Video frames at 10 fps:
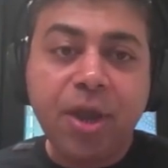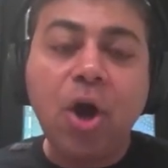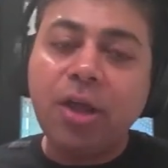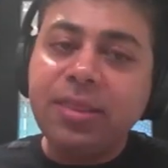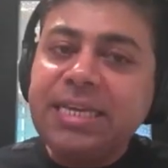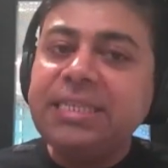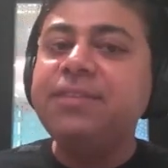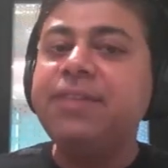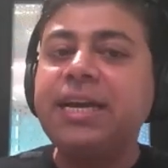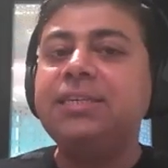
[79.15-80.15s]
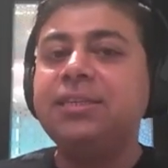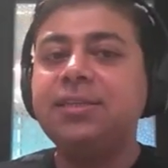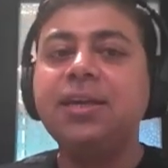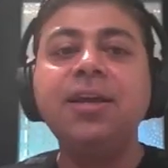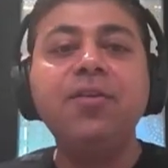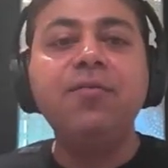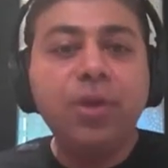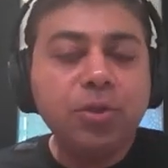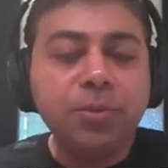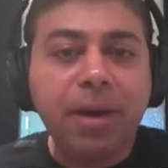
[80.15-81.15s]
on these devices, we
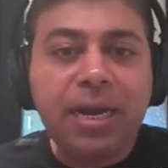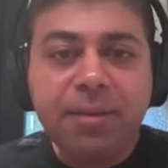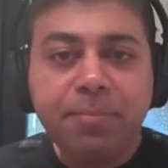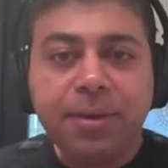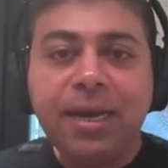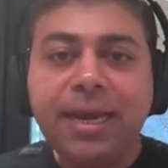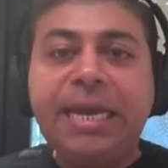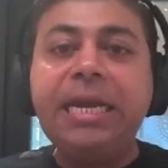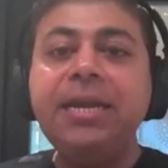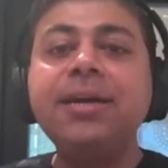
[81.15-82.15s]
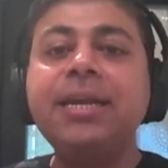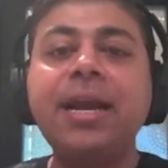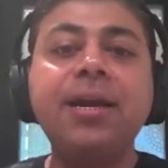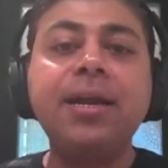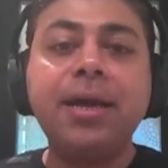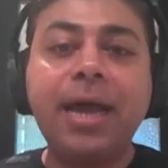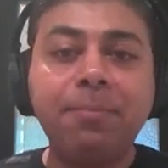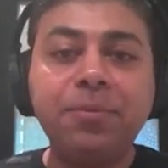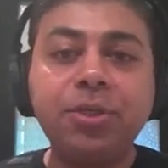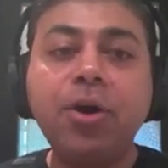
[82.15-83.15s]
use multiple interconnected
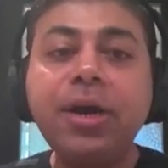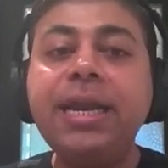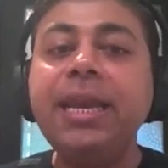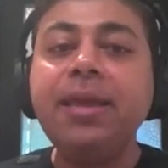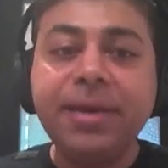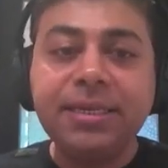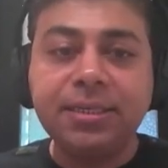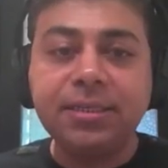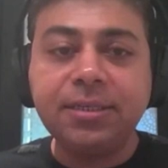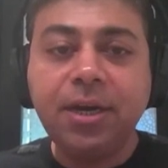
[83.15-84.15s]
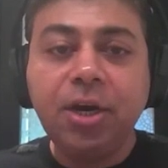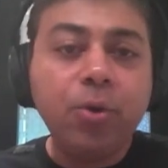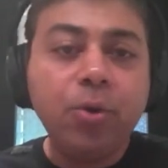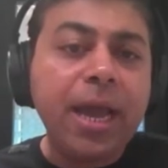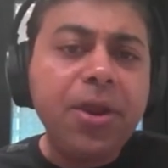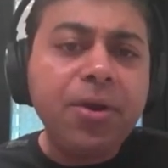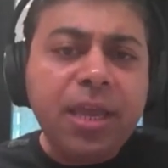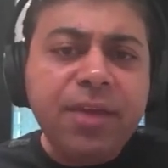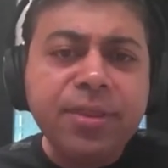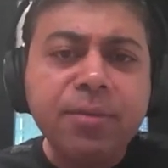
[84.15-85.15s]
apps on a daily basis to carry on
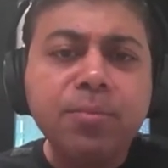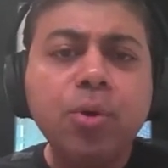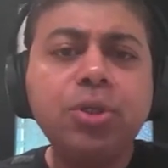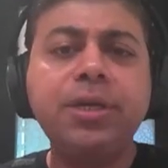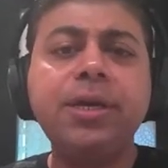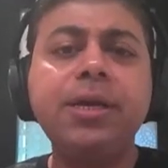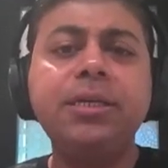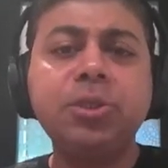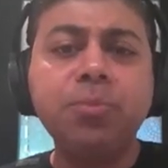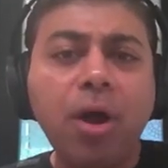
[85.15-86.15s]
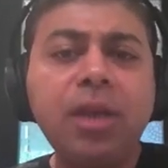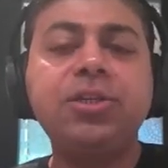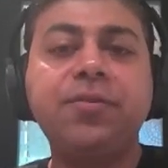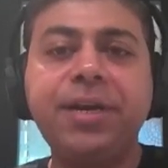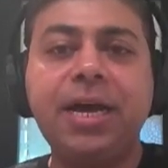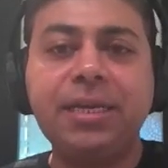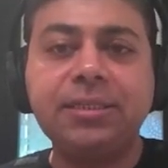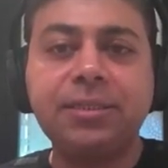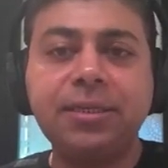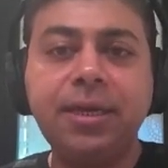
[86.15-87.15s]
even the most smallest of tasks.
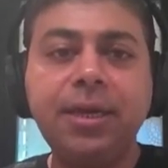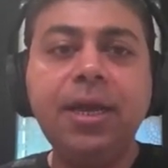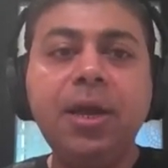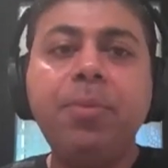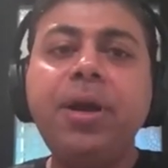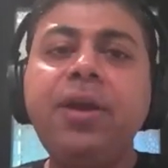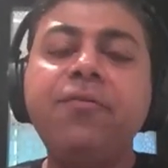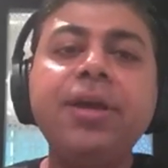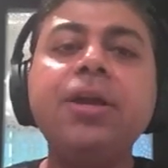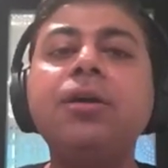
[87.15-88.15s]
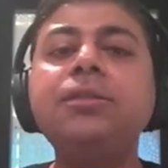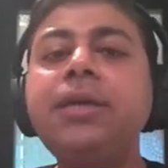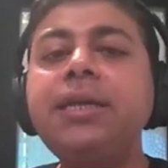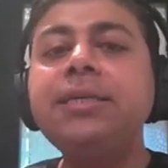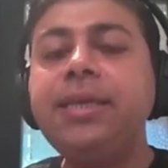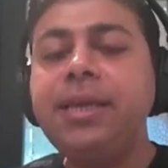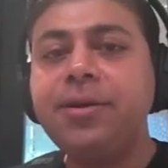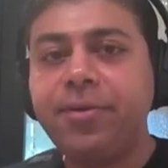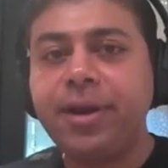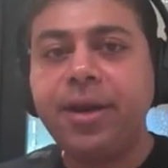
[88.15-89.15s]
But we are constantly seeing a
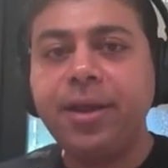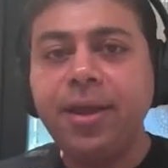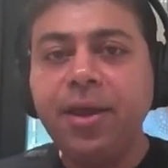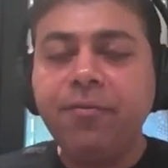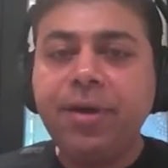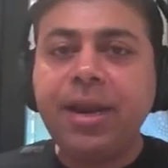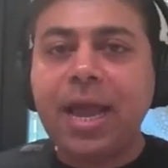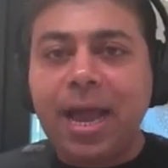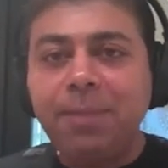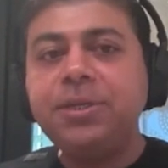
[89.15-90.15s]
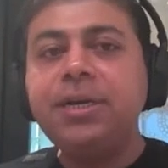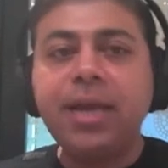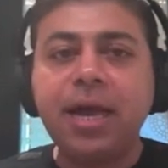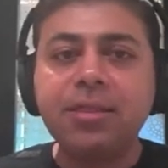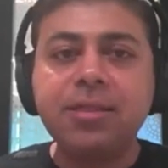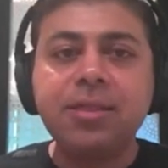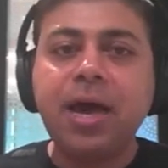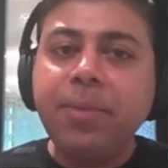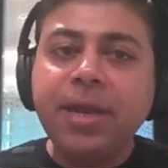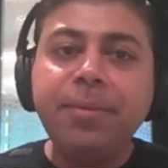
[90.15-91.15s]
trend where apps and tasks are
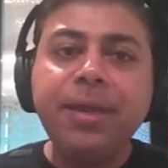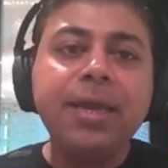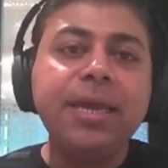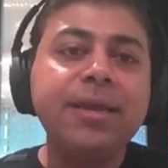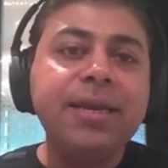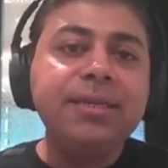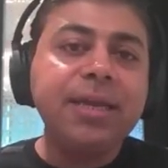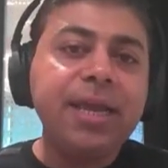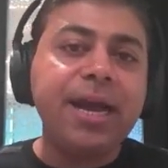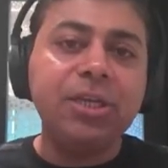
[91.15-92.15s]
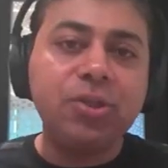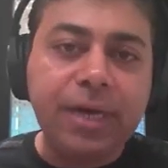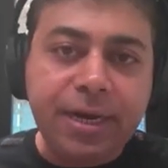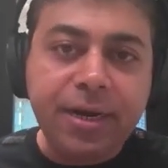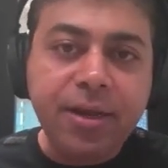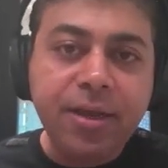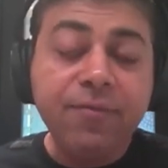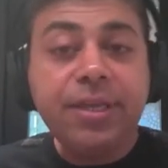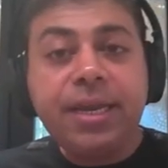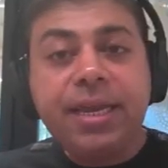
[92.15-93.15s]
becoming increasingly isolated
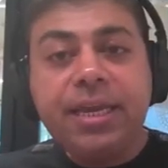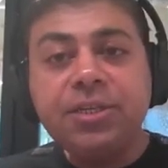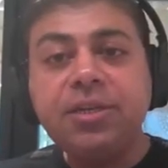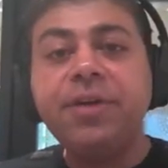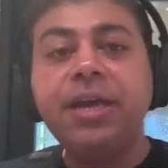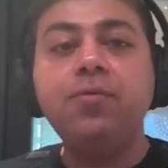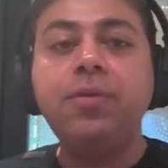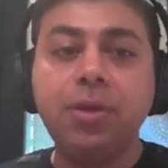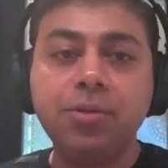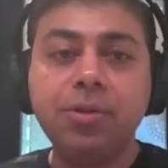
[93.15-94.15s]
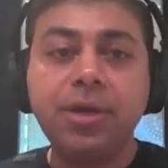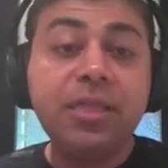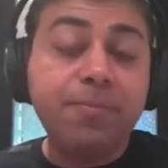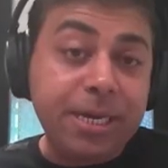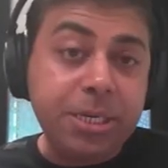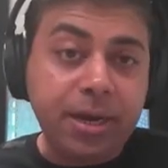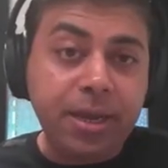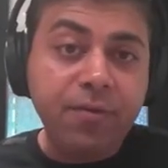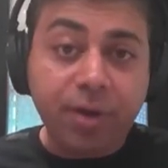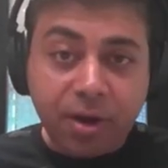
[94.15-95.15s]
within each device we use, especially
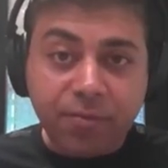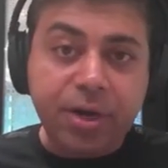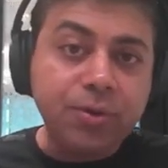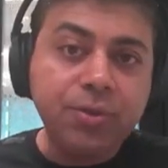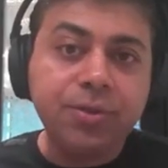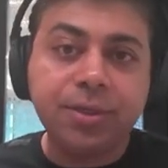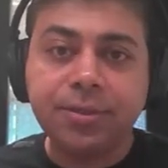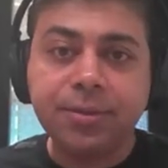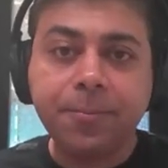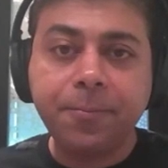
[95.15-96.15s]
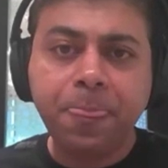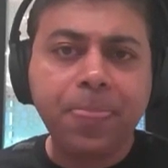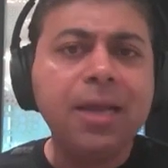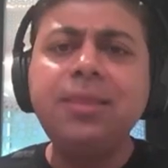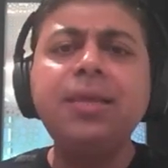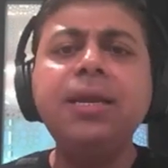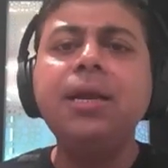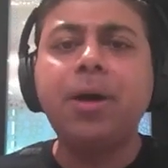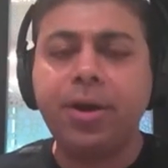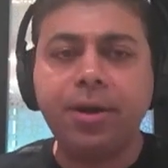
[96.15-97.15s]
for our Windows users. Think
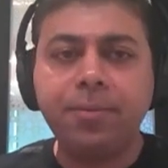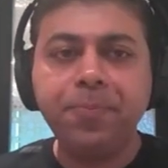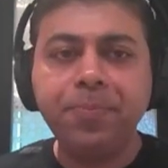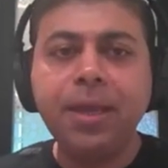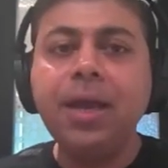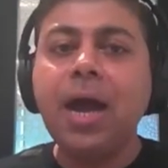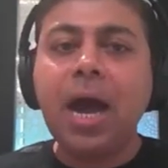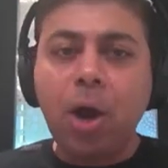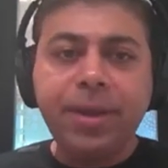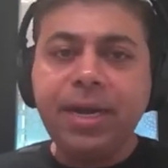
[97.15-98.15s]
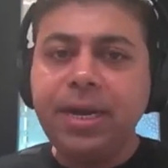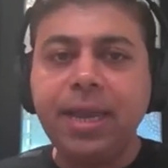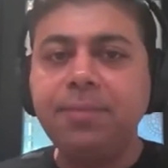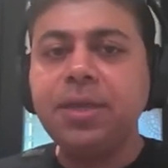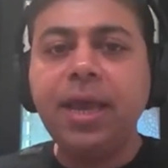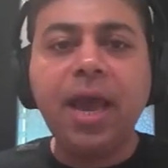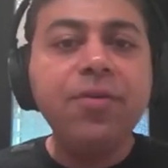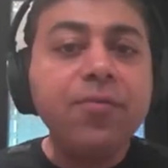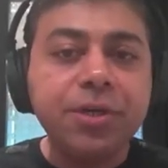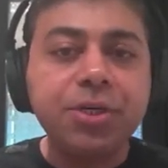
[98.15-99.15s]
about it. How many times have you
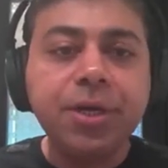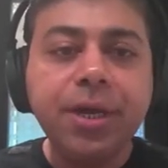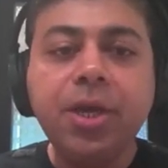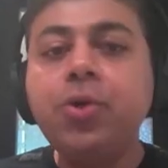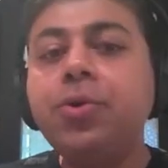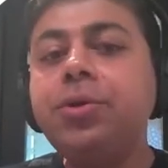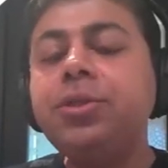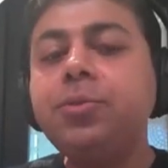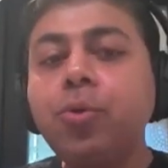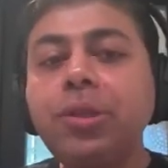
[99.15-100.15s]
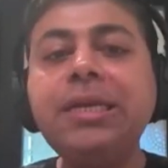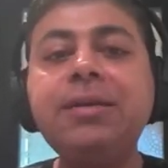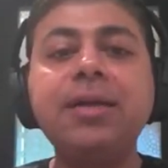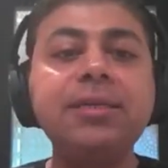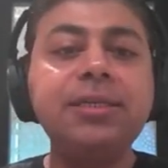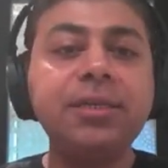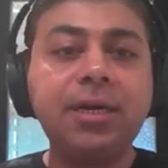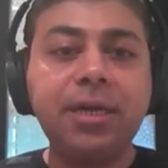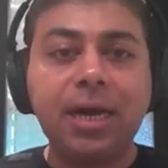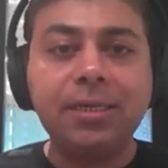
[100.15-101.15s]
wished you could smoothly transition a
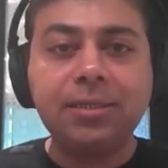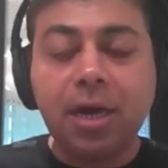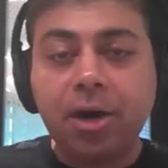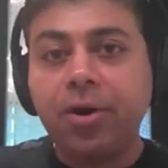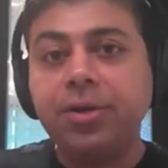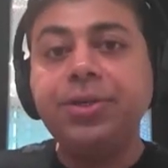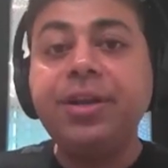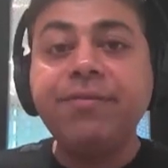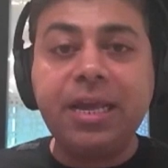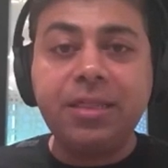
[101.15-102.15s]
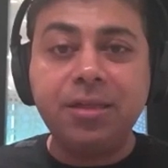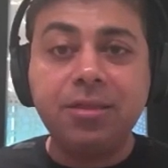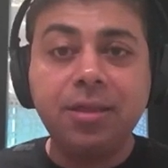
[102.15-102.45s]
task across your devices?